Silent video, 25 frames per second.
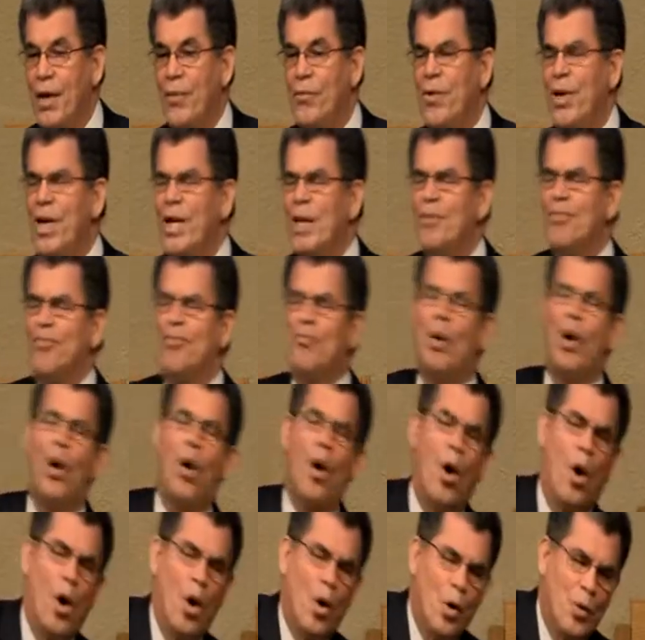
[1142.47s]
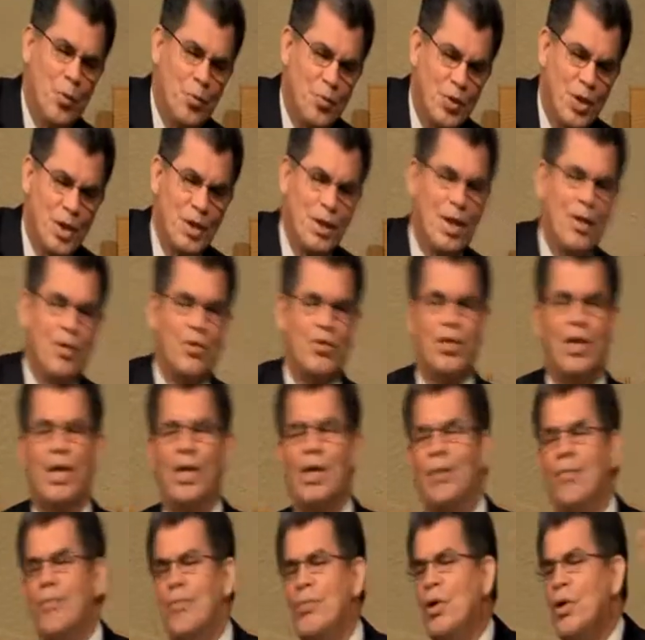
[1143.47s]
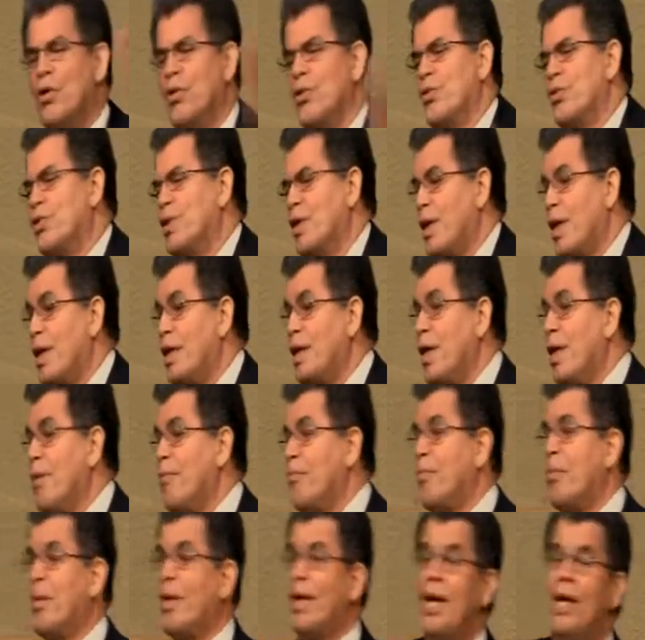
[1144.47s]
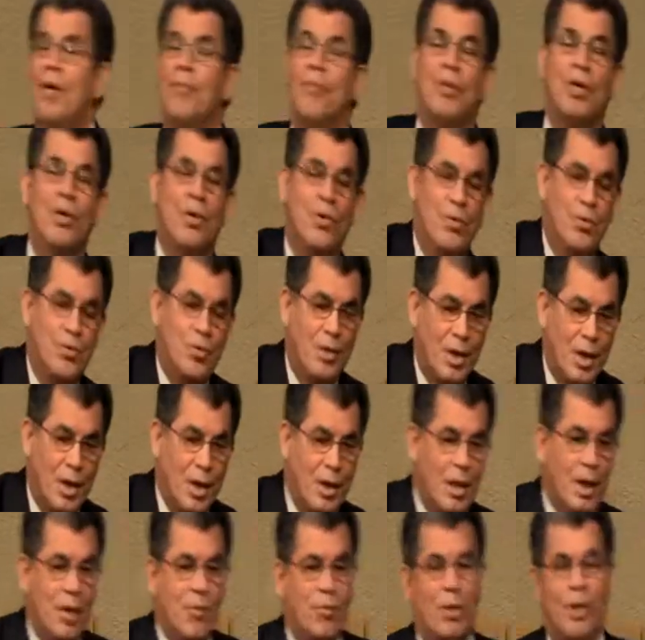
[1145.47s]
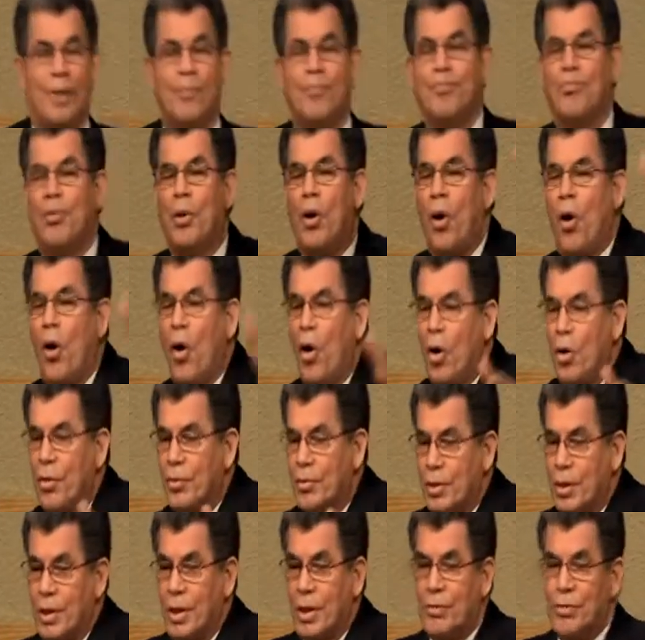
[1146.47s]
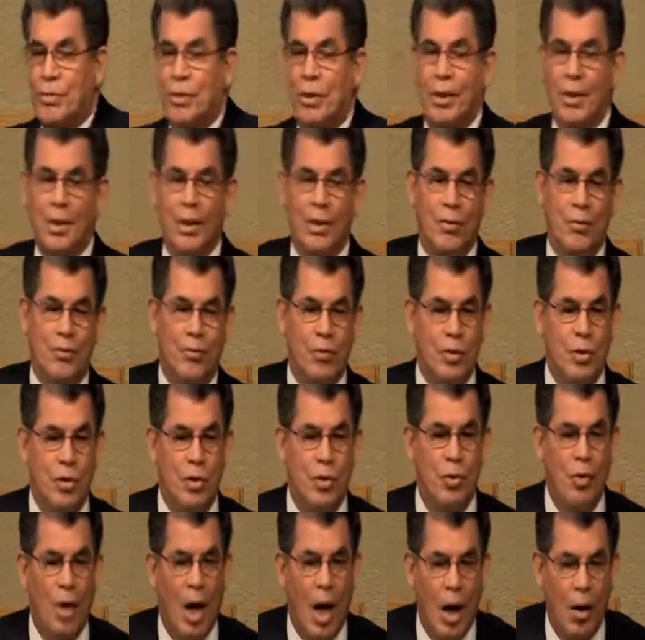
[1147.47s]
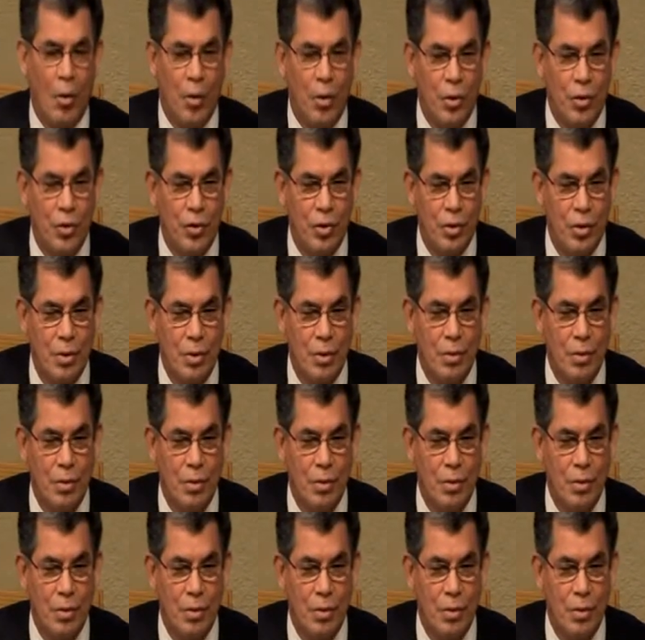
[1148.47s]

read poems, and they sing music, and they play music, and they read poems and they, for two hours.